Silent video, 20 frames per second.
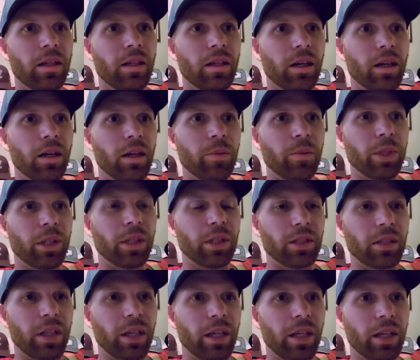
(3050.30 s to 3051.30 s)
um,
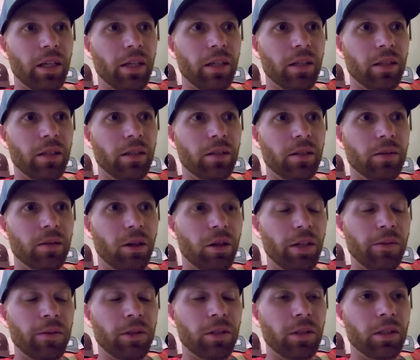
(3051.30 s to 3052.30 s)
because they
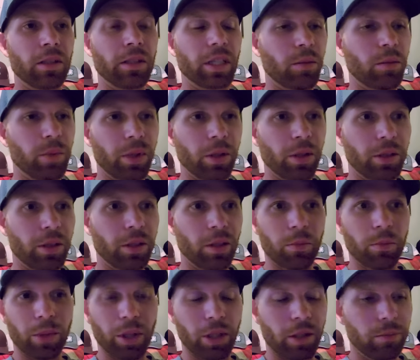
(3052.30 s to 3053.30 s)
aren't even in the same
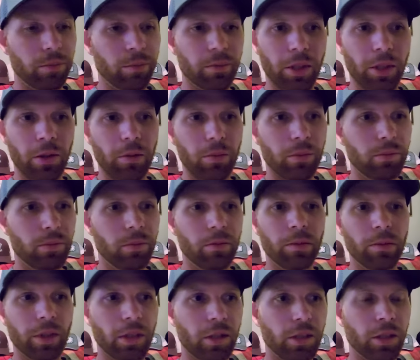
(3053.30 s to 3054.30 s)
building, but nope,
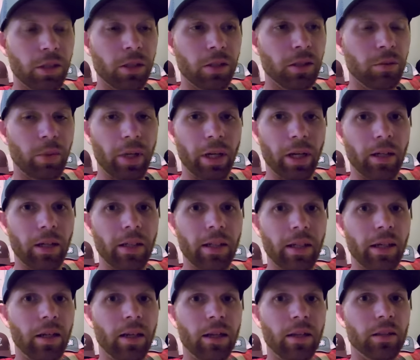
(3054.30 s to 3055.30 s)
they're just as bad
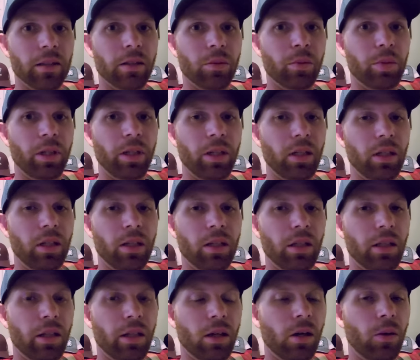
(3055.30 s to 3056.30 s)
as the PD
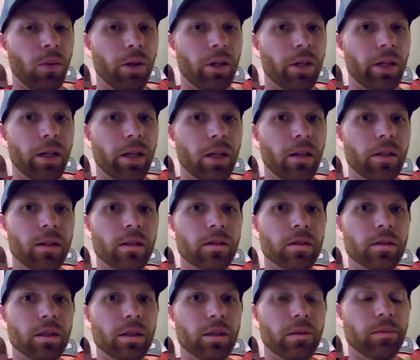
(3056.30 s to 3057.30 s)
and they all work together.
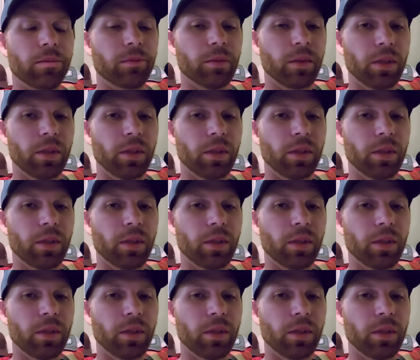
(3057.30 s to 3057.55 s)
So